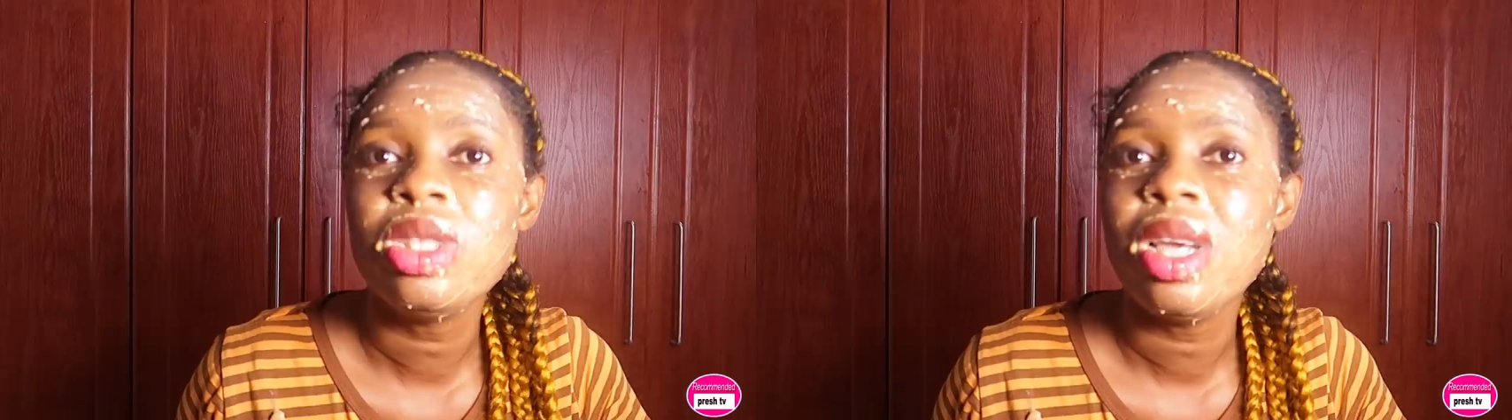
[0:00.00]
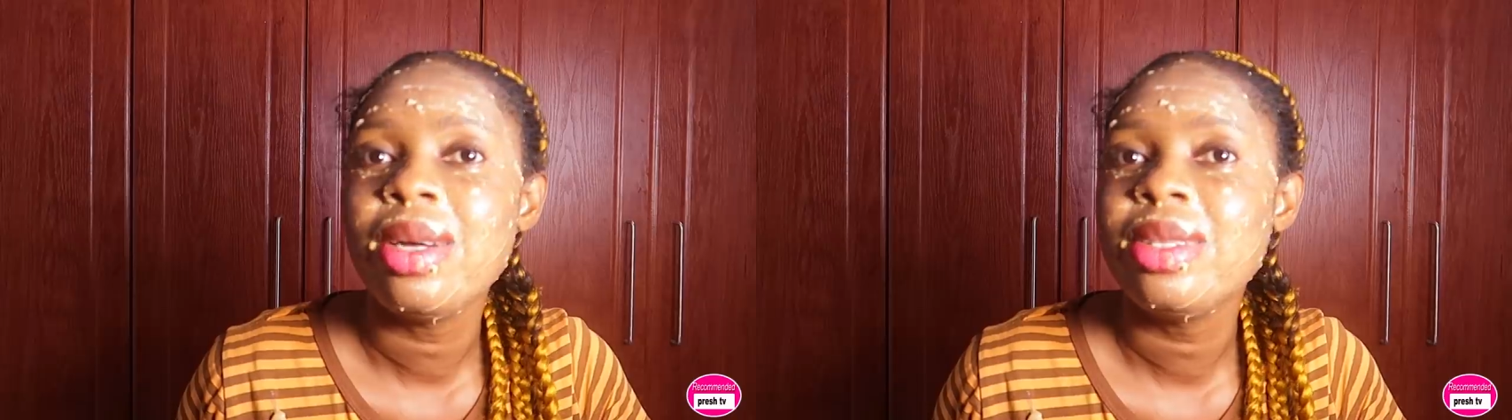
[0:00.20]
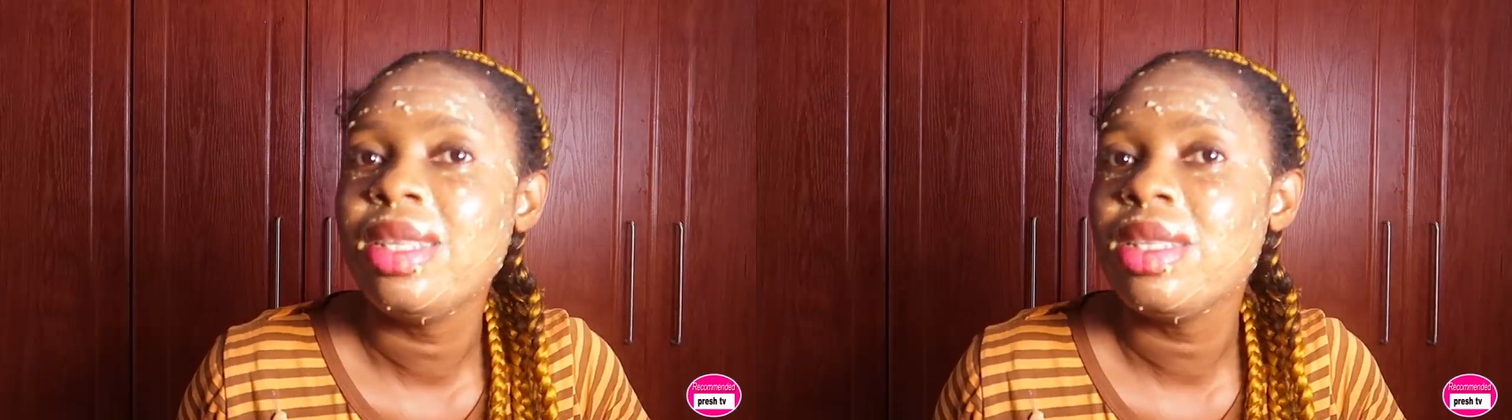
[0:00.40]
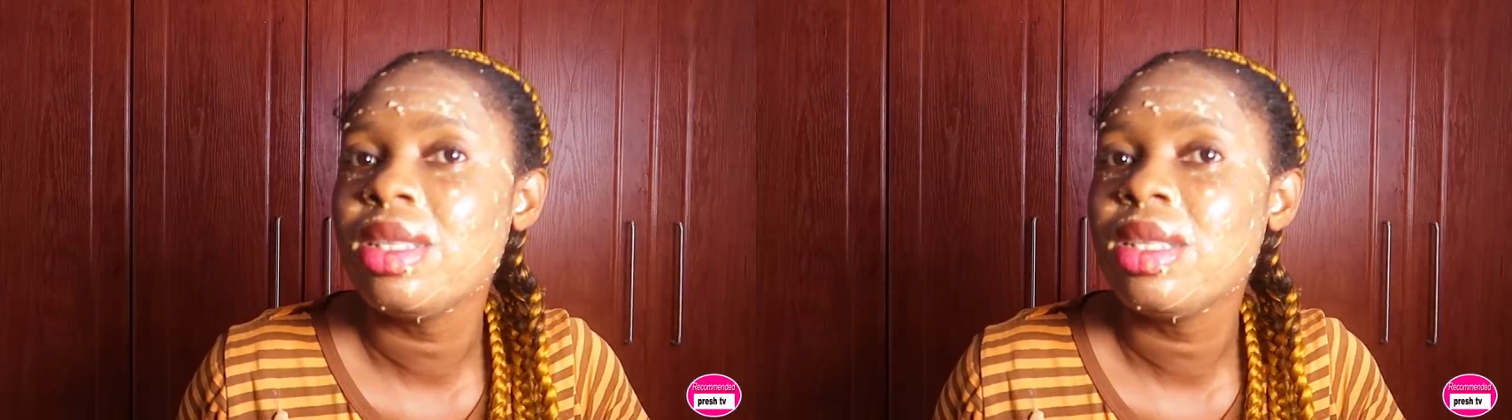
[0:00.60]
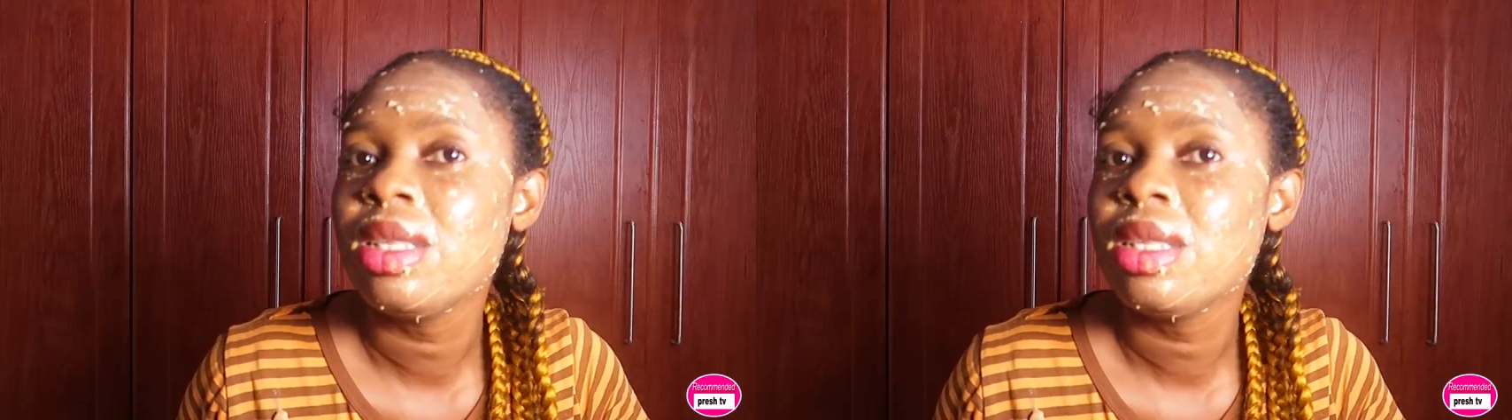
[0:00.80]
you see how
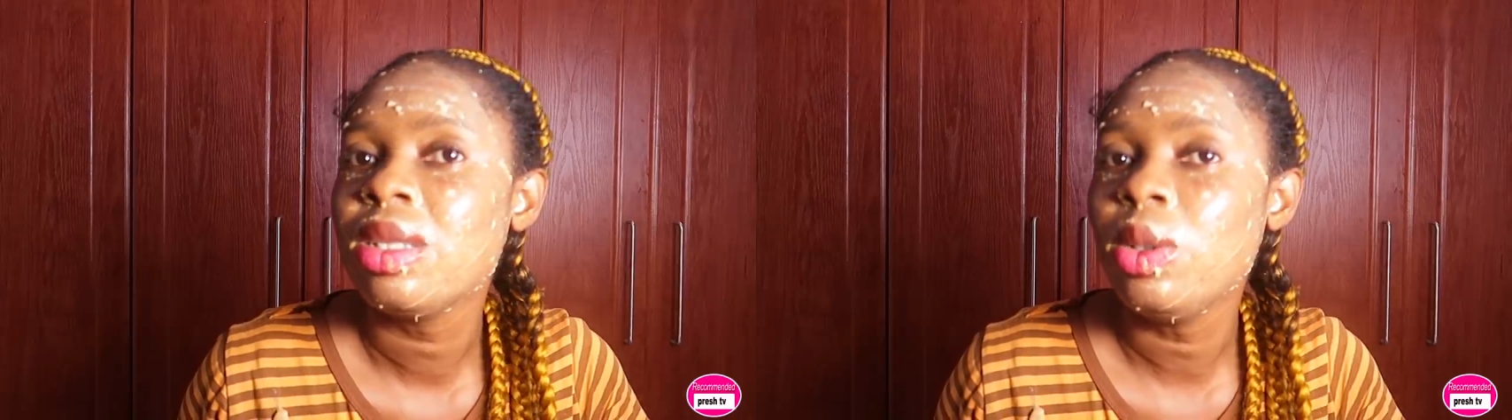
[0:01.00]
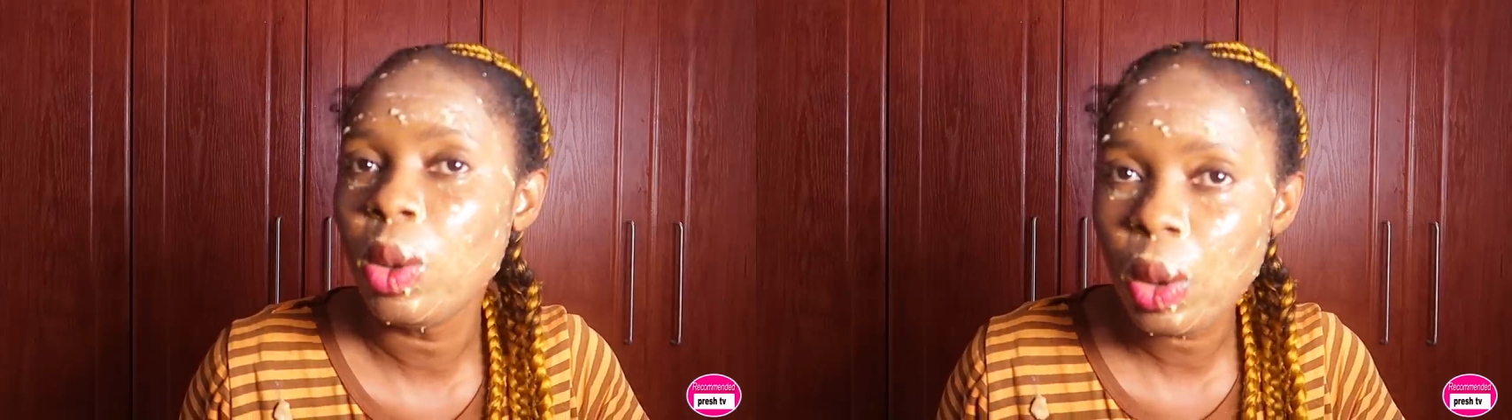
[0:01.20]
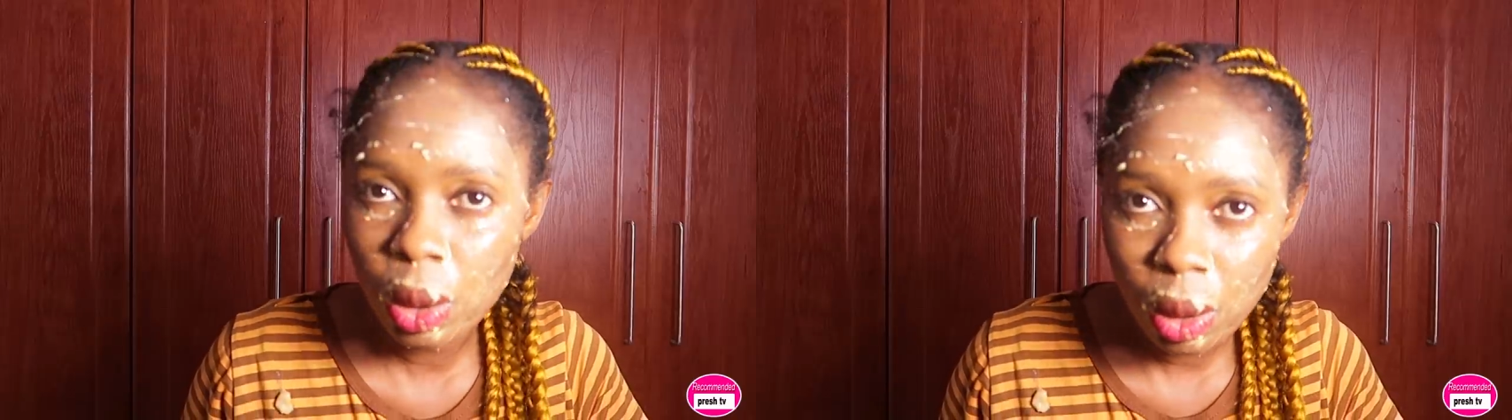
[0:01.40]
this look